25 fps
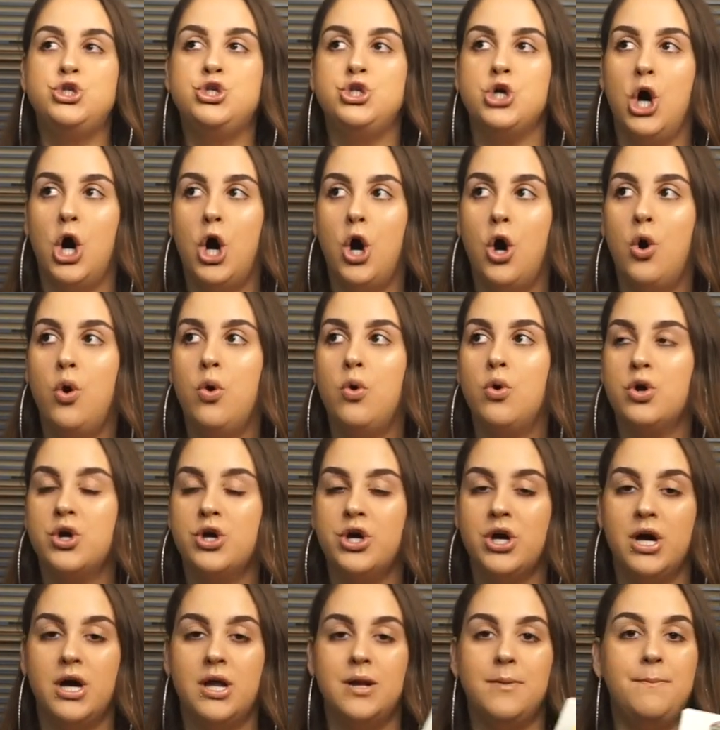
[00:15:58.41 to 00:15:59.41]
so
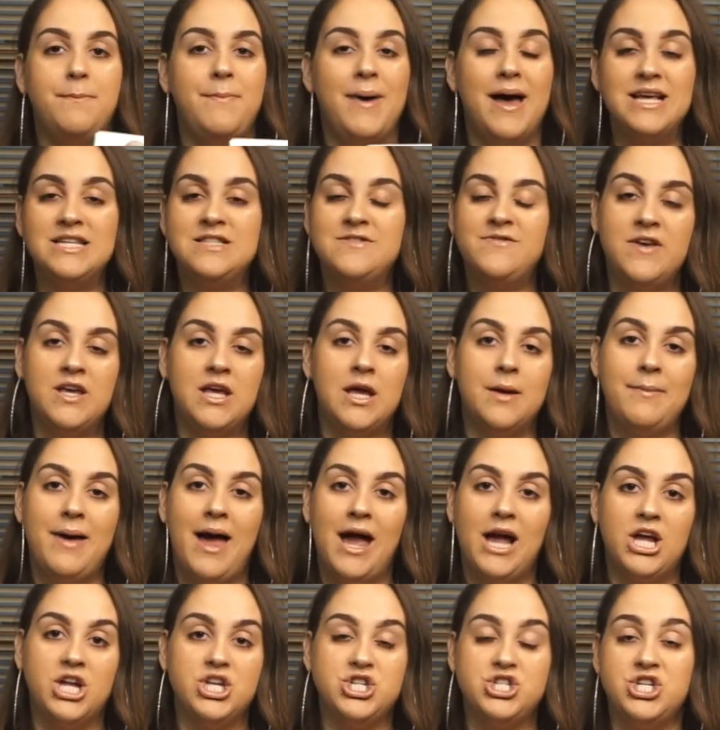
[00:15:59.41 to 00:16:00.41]
good. Best vegan
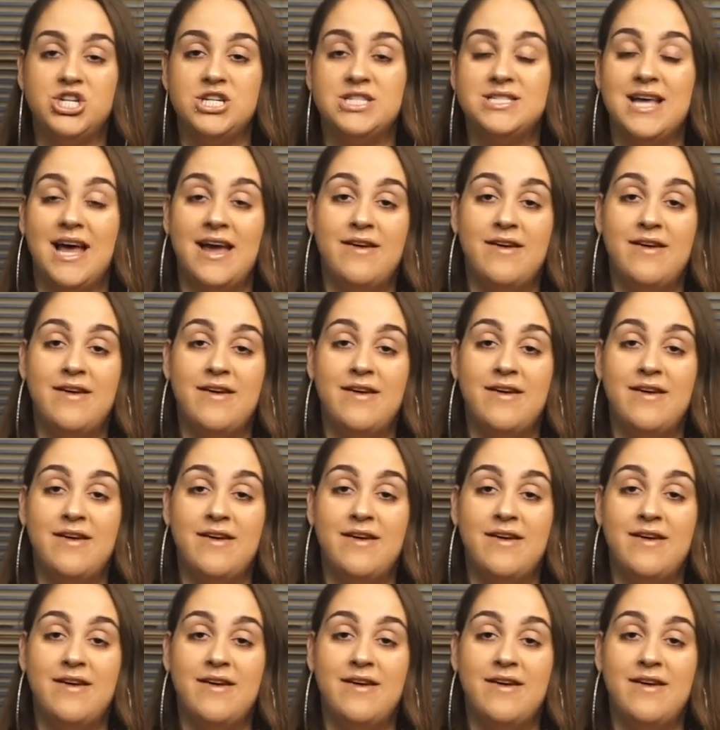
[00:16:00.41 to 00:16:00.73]
mac and cheese